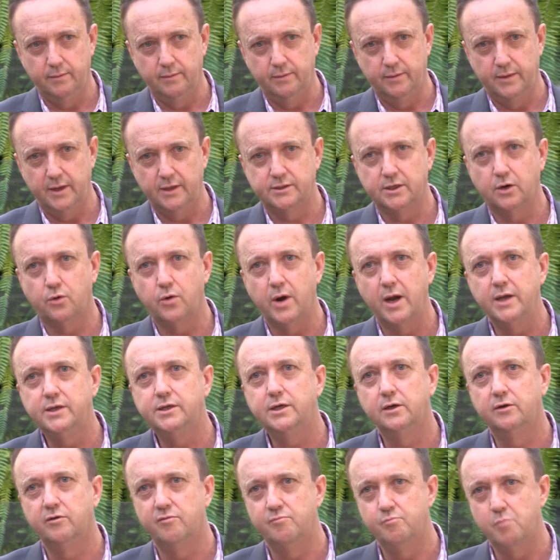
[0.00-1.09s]
there's a great
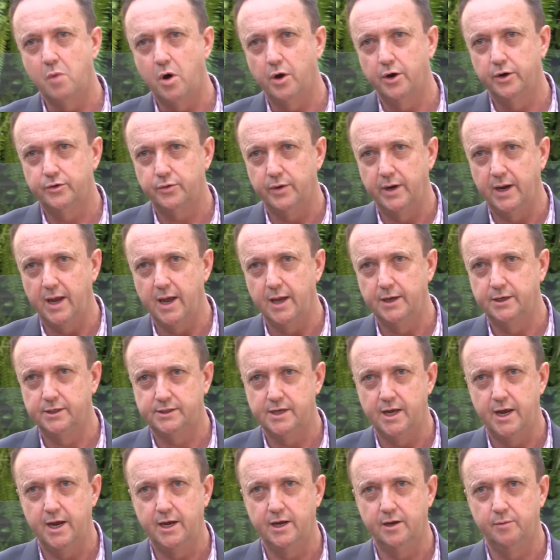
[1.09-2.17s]
deal of monitoring
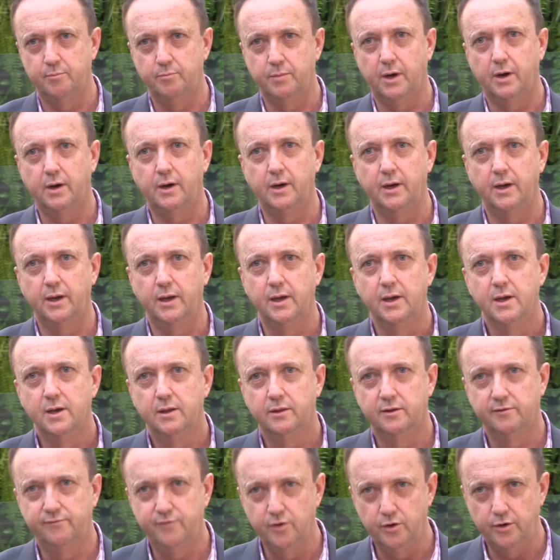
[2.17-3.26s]
undertaken by
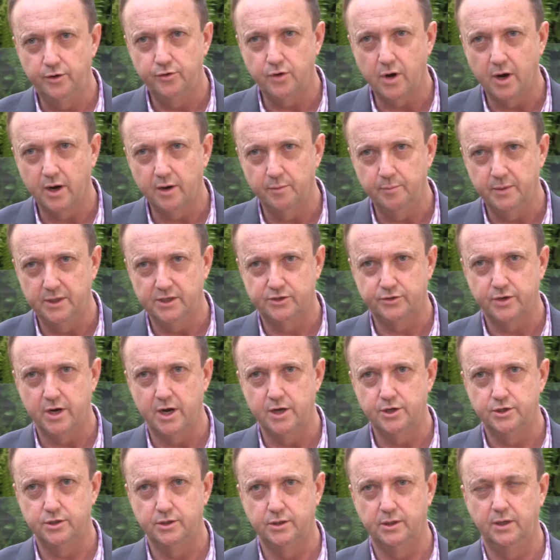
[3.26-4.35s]
the Food and Drug
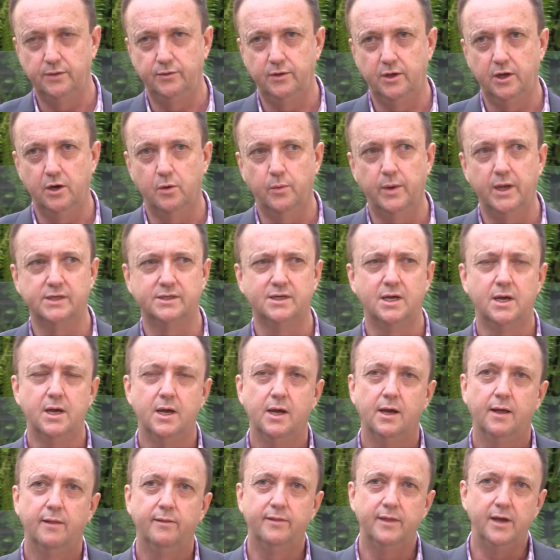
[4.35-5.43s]
Administration in the US.
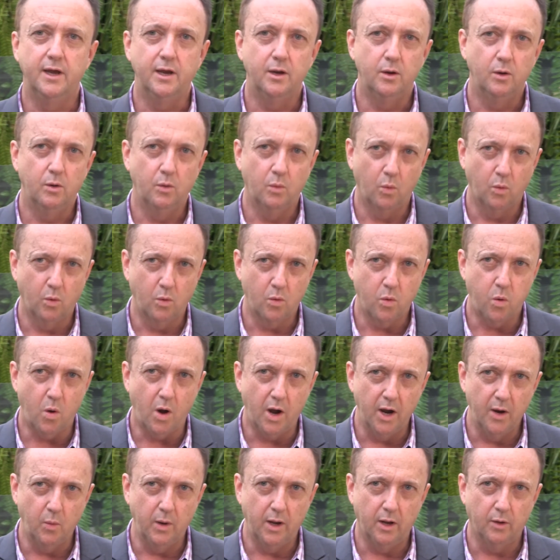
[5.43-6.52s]
They're
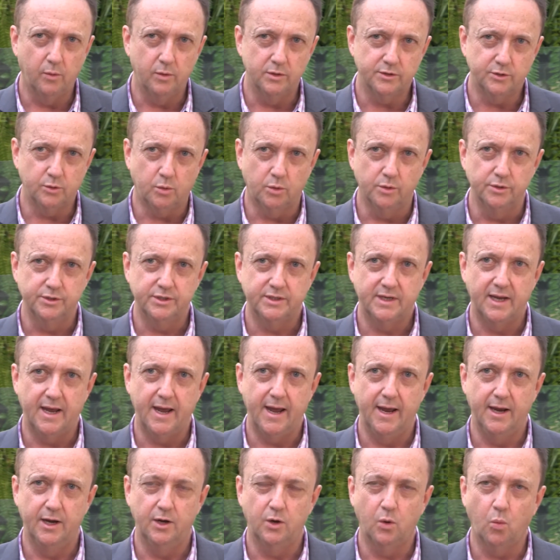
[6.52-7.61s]
quite well resourced,
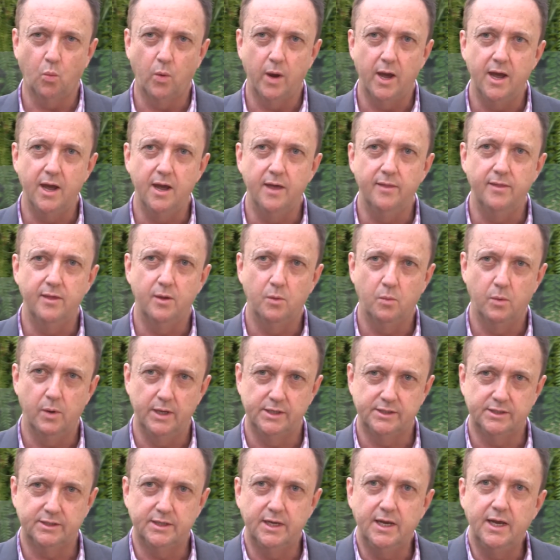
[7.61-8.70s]
and where that we
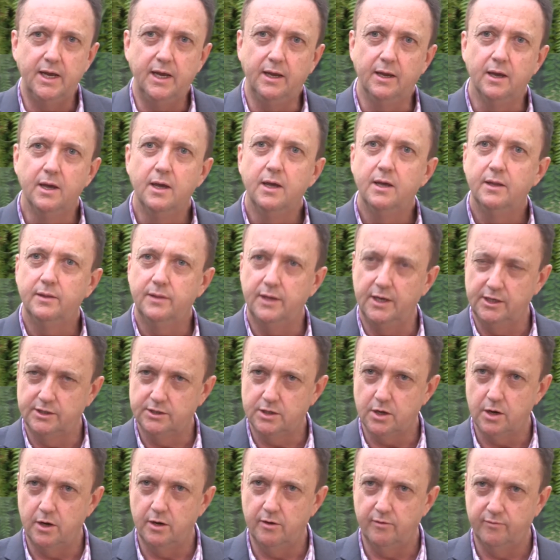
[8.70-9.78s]
see these
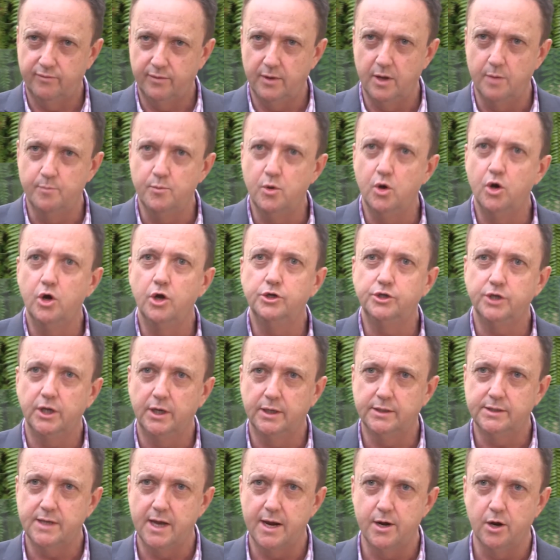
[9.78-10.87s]
kind of
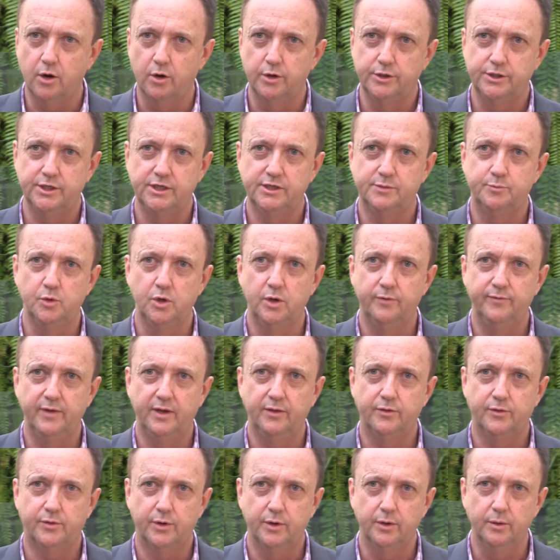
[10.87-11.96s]
emerging technologies moving
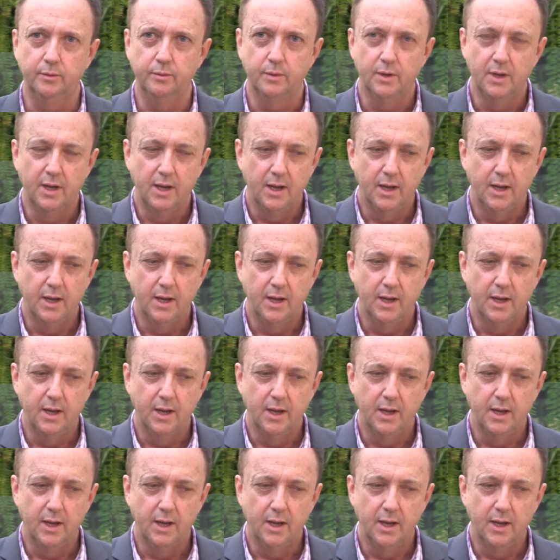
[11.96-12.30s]
through,